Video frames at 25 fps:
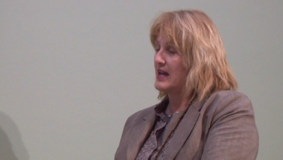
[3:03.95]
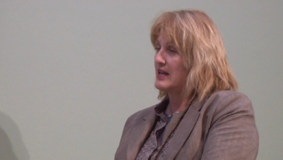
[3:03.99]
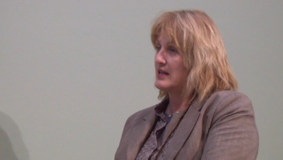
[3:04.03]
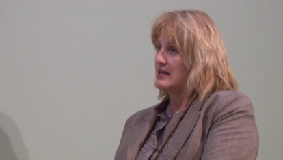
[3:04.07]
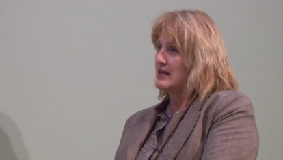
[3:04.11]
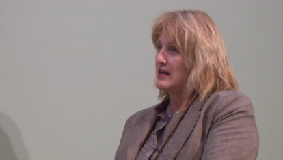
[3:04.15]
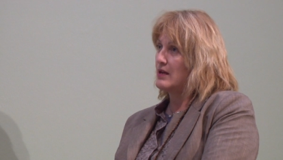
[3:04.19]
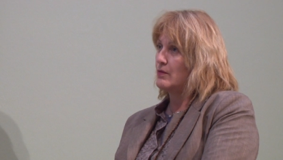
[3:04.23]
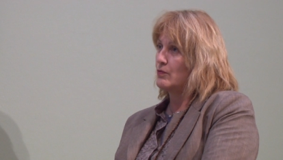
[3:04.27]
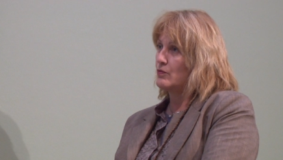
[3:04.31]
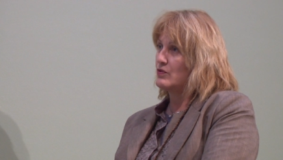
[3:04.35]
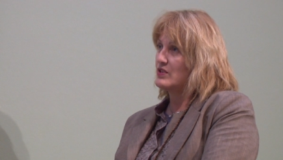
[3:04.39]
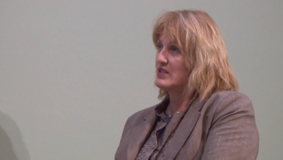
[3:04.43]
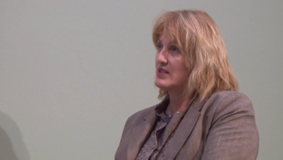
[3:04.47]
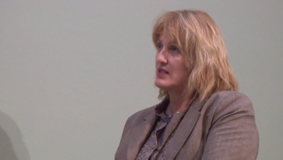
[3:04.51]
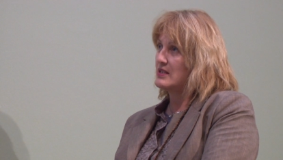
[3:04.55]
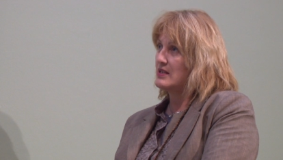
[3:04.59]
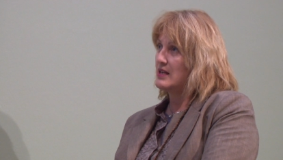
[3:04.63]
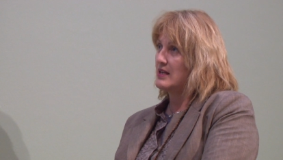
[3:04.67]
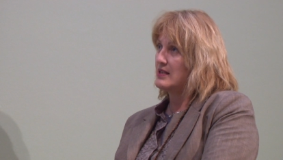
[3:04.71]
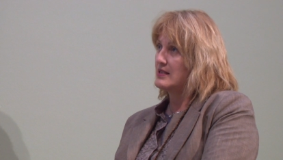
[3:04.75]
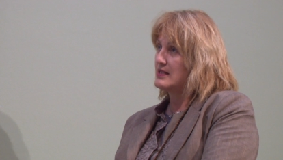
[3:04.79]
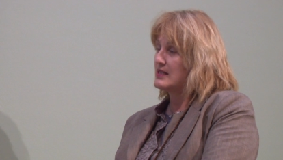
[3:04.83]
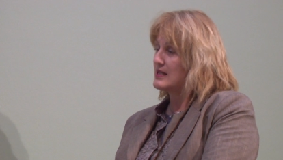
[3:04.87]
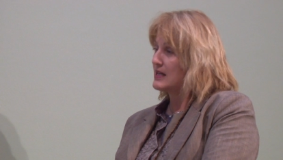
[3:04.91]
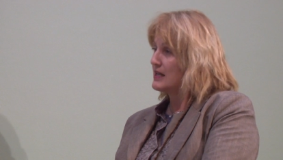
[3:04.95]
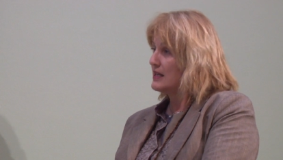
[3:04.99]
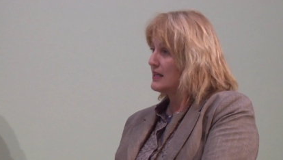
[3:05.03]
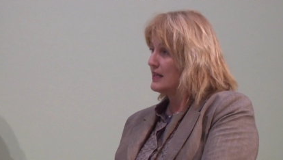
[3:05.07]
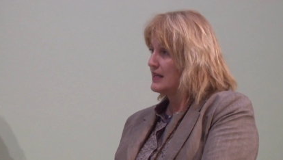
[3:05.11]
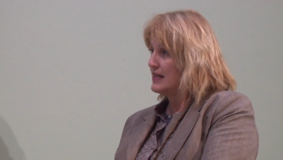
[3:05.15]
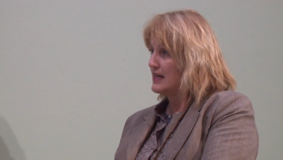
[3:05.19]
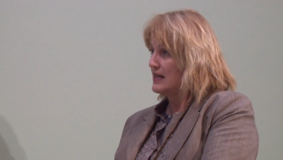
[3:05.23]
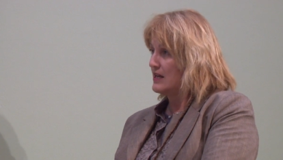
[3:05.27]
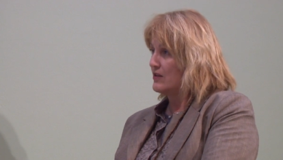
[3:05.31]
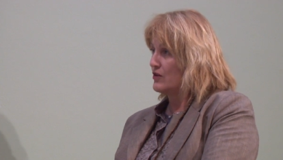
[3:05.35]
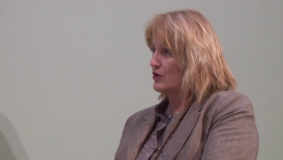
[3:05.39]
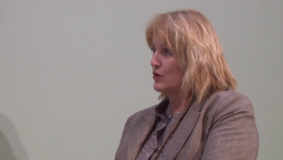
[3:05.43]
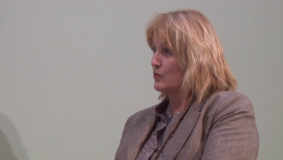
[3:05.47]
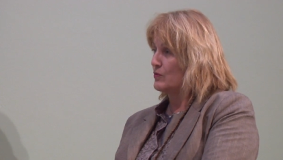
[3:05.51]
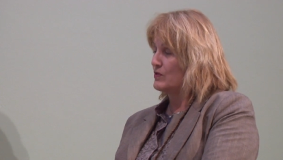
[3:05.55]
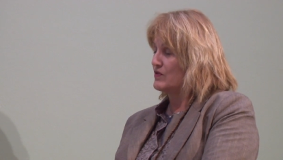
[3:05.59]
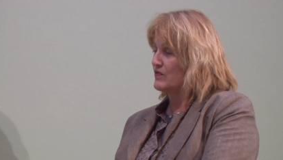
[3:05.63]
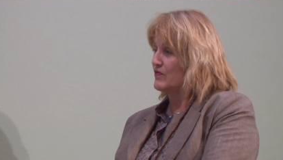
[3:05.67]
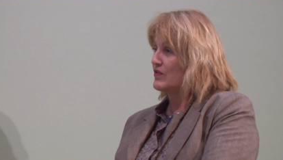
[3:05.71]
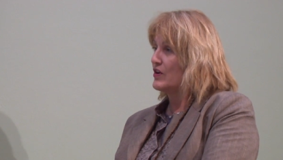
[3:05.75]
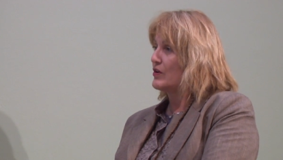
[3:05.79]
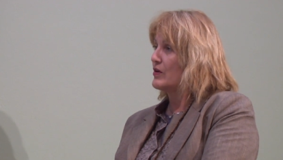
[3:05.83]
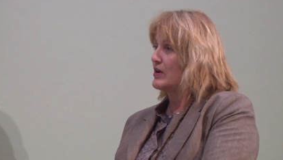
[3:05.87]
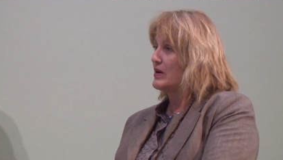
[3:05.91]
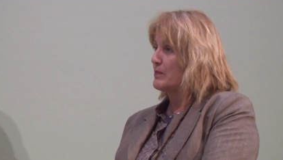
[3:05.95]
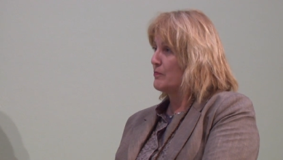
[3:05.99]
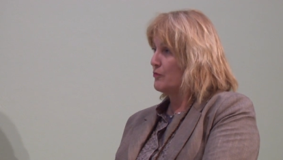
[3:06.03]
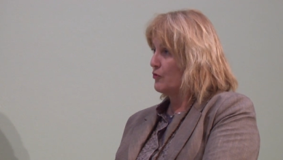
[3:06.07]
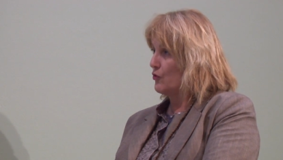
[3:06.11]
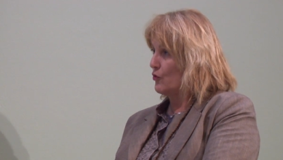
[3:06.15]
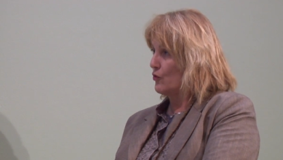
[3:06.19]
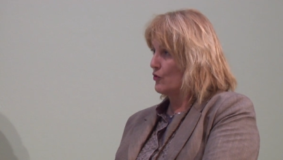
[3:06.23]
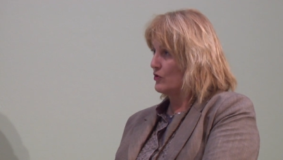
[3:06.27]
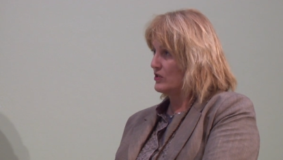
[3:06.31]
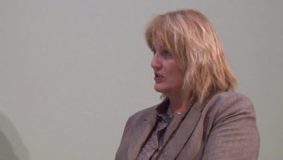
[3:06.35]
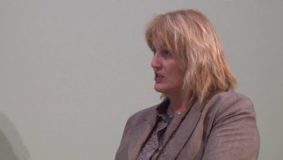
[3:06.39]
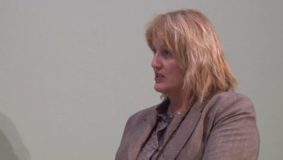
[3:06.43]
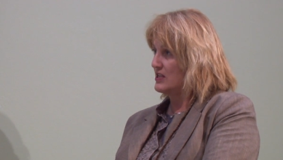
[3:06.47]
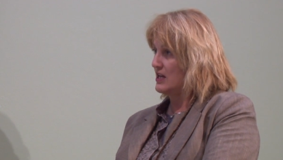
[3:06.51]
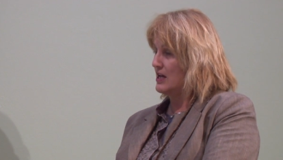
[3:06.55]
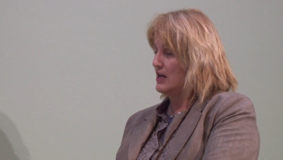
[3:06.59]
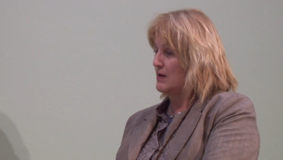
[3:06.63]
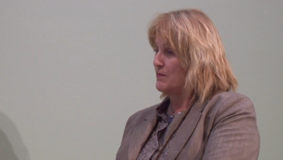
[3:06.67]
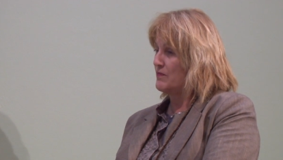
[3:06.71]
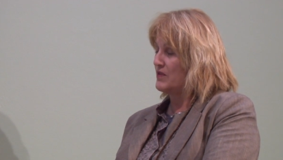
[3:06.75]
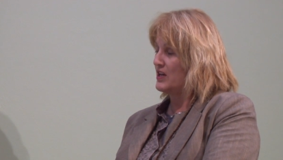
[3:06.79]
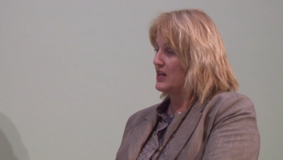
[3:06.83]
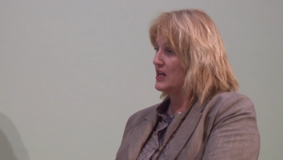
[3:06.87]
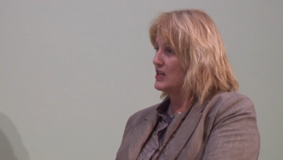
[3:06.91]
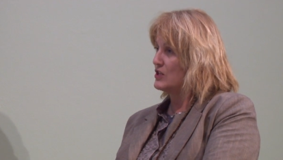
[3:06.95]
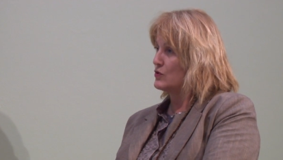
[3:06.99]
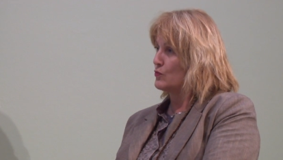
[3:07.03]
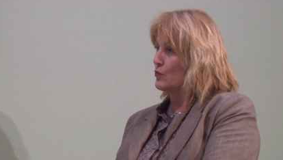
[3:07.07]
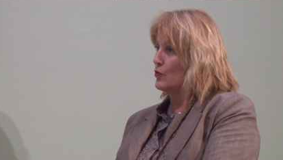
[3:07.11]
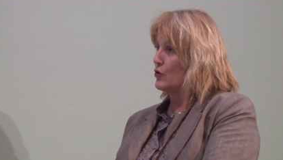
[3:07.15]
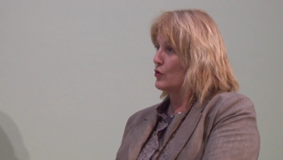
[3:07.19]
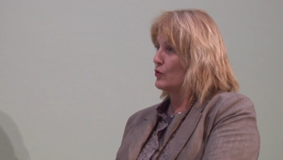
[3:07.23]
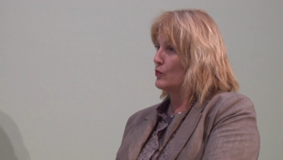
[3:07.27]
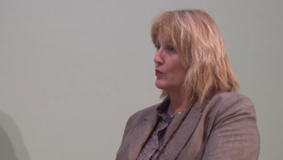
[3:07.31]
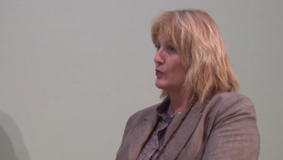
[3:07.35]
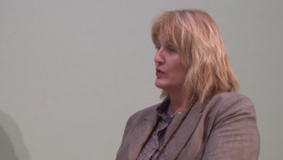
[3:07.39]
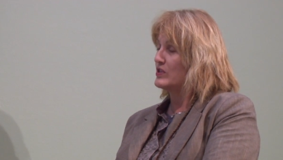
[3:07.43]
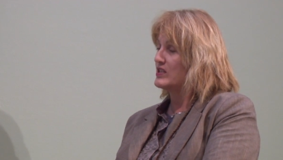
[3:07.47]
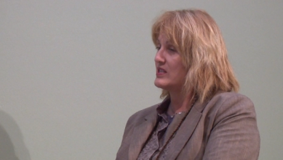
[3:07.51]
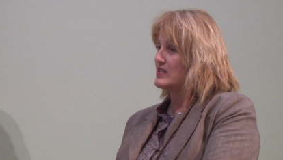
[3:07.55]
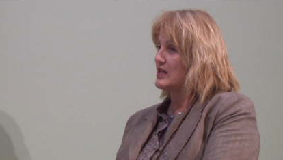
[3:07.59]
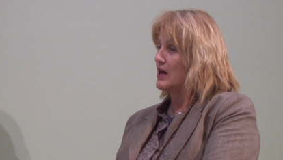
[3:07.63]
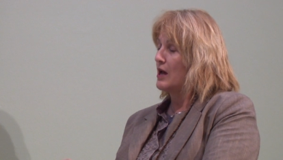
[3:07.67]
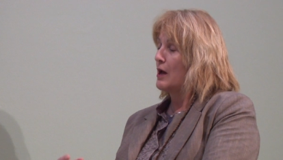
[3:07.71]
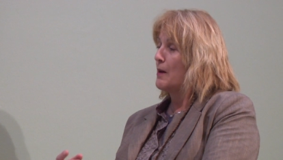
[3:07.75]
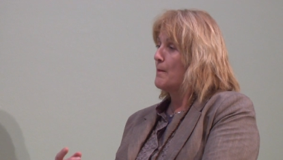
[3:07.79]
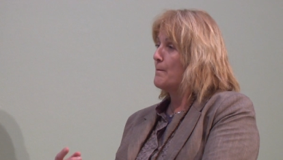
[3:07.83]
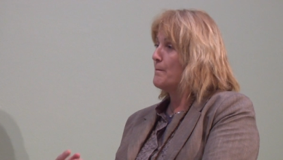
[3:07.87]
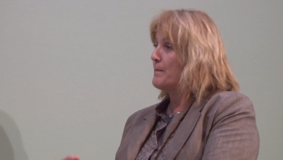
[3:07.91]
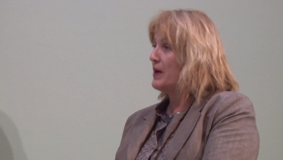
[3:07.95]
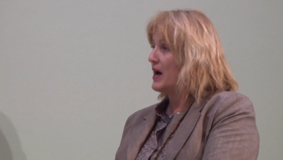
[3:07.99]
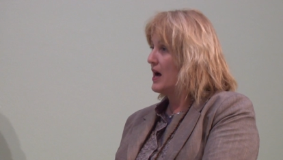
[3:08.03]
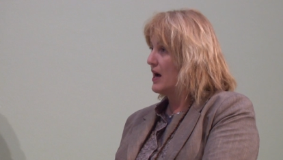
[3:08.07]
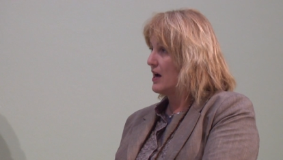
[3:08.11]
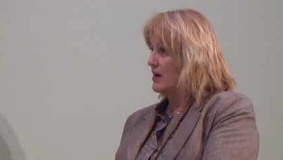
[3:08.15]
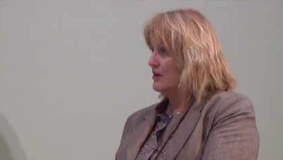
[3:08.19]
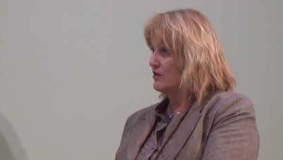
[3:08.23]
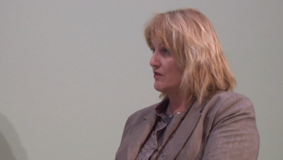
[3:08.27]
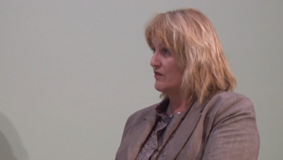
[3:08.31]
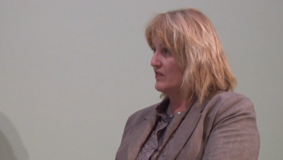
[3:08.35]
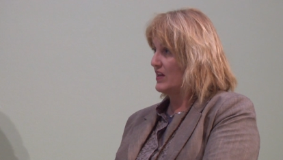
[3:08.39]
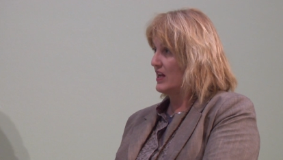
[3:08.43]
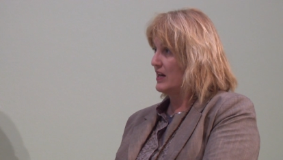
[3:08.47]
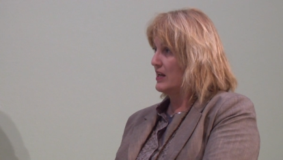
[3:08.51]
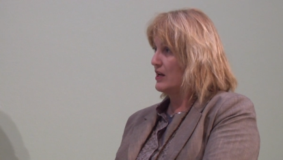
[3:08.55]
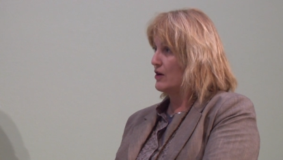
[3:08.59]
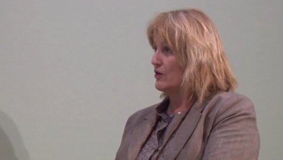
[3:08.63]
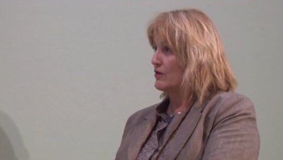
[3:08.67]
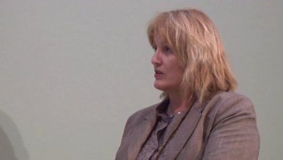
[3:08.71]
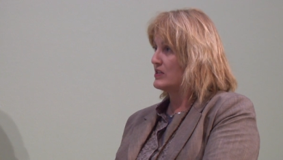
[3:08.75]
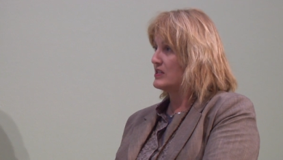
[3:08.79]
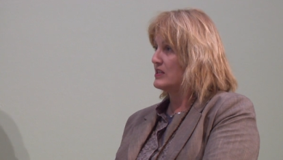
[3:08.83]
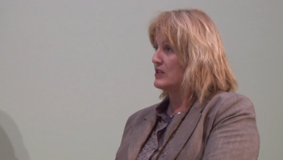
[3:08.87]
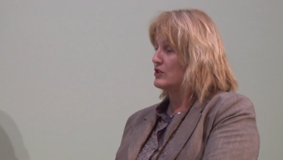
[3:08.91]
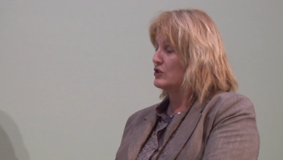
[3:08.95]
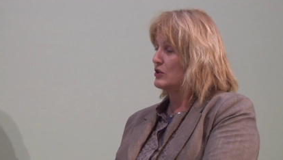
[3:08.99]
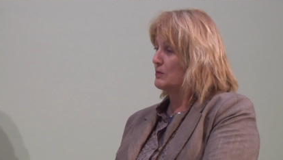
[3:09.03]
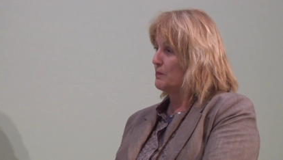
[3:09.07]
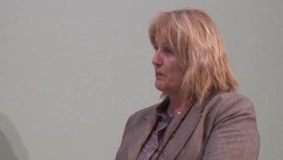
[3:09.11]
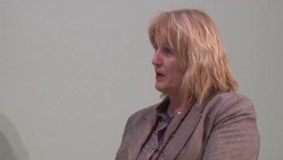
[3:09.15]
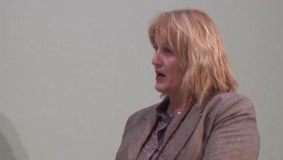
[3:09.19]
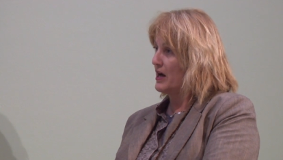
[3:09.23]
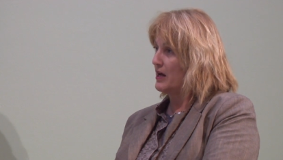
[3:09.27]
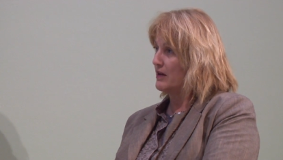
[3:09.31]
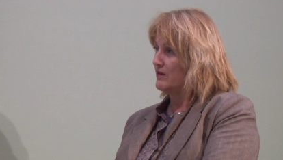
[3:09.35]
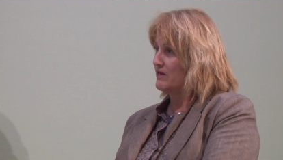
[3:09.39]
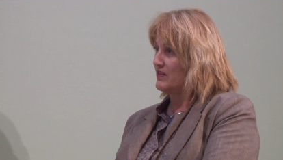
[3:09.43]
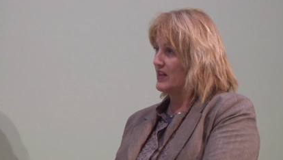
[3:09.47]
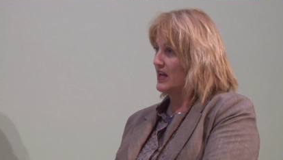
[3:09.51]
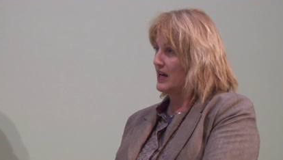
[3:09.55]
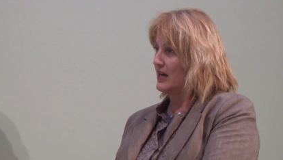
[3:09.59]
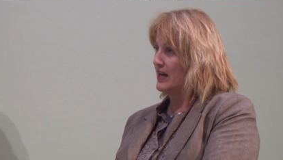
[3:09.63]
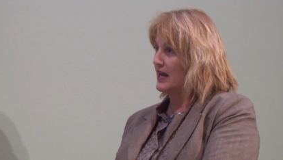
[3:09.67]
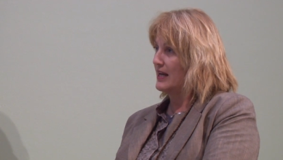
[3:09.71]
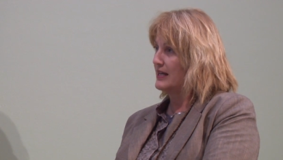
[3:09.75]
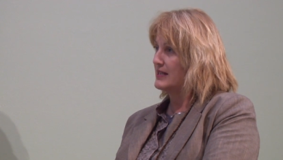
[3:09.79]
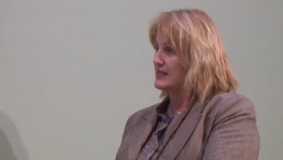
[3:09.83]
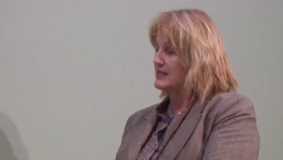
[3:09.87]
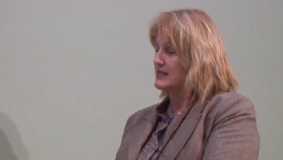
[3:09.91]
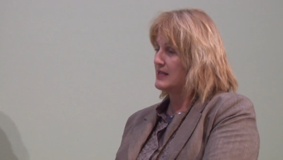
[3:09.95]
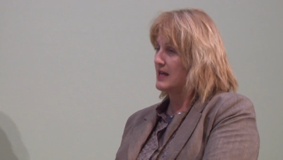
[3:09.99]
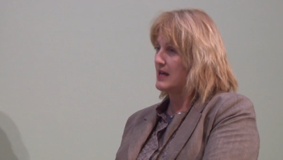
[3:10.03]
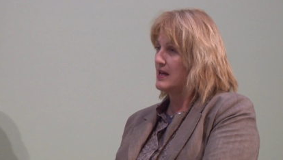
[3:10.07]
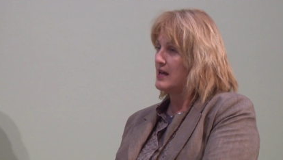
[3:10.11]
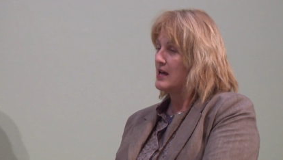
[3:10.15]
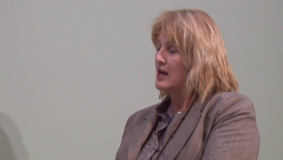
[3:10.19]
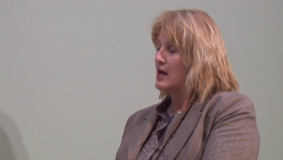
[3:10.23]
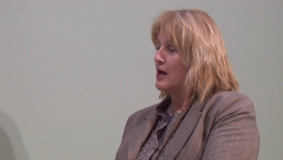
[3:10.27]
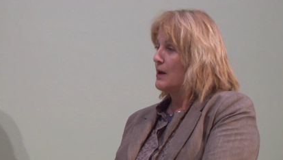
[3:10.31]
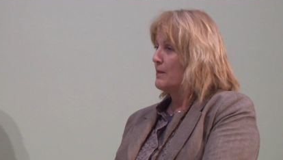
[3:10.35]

and it's clear that it was very important to him that his work was part of that heritage and part of that legacy.